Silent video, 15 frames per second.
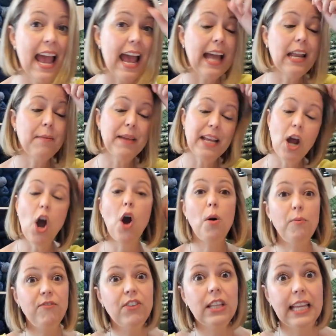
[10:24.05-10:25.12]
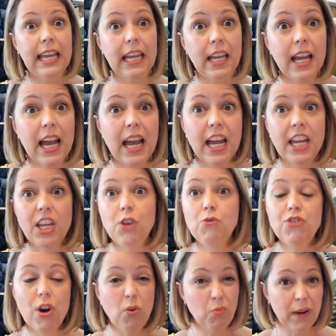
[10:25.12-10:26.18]
And I mean, hopefully you
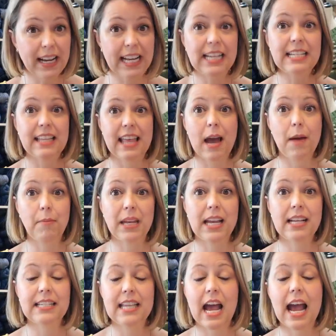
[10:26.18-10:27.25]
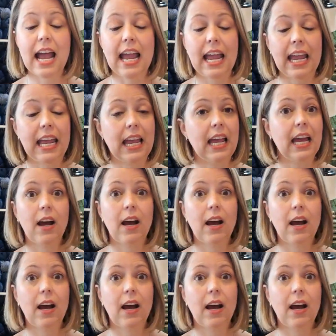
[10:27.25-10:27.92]
don't run into that, because I